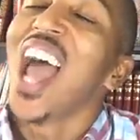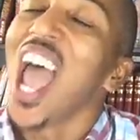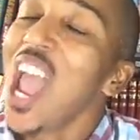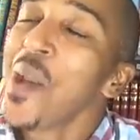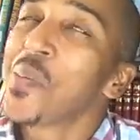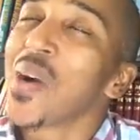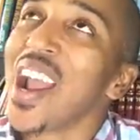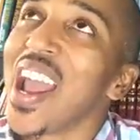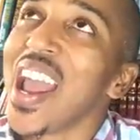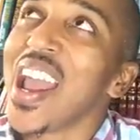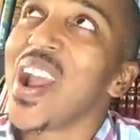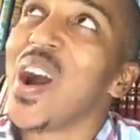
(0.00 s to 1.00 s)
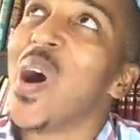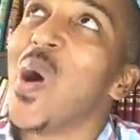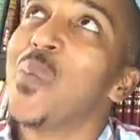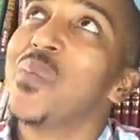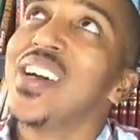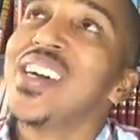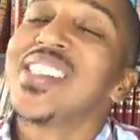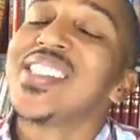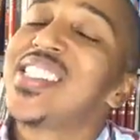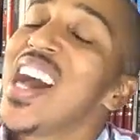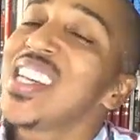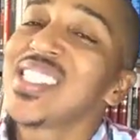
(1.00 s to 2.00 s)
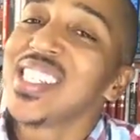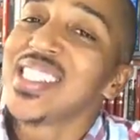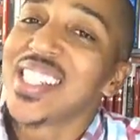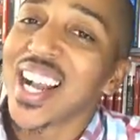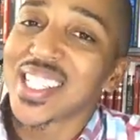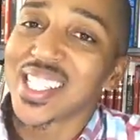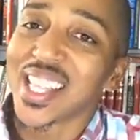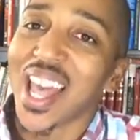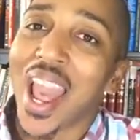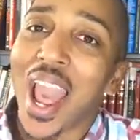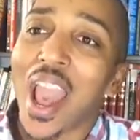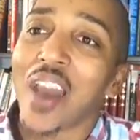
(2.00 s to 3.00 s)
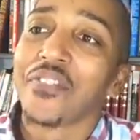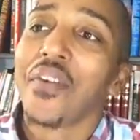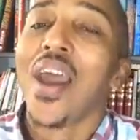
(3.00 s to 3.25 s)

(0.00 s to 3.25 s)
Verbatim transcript: Abraham doesn't just laugh,